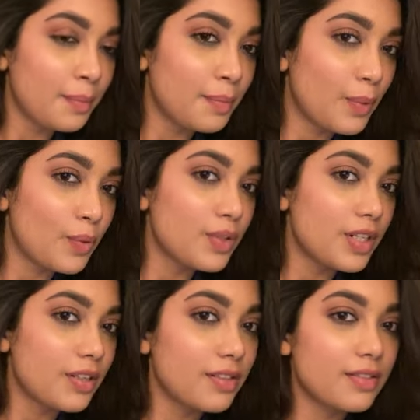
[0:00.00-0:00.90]
the
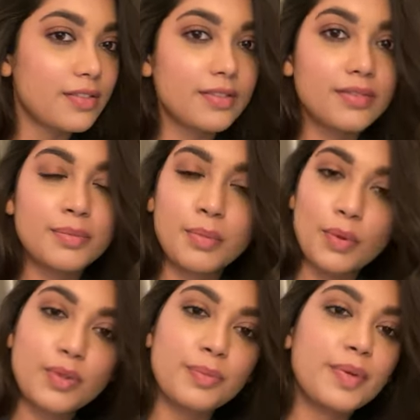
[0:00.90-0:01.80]
boat
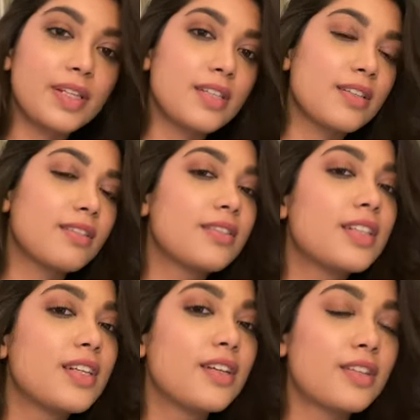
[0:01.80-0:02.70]
bit,
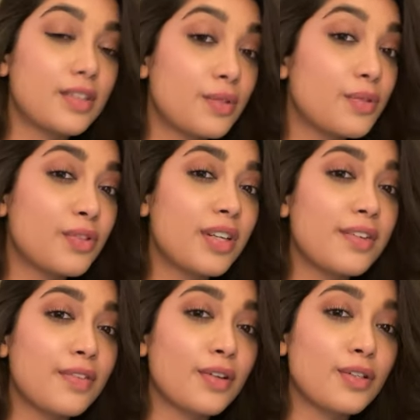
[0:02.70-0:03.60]
because it was
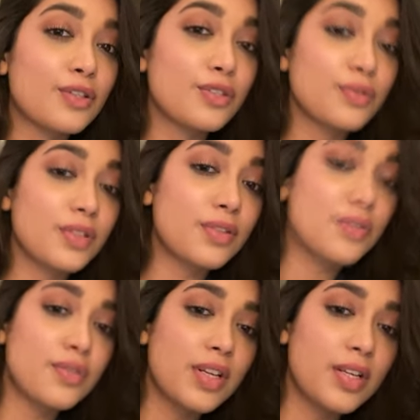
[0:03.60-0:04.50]
really fun to shoot. It
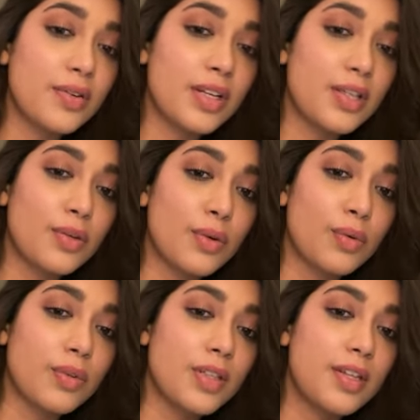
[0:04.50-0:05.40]
was really, really
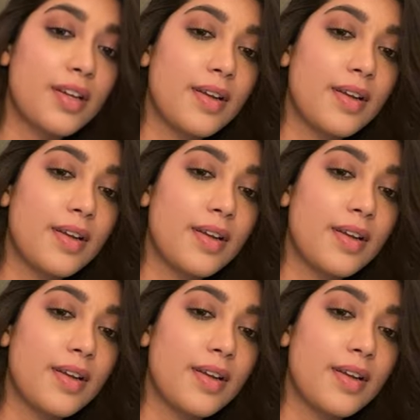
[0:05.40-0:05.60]
cold.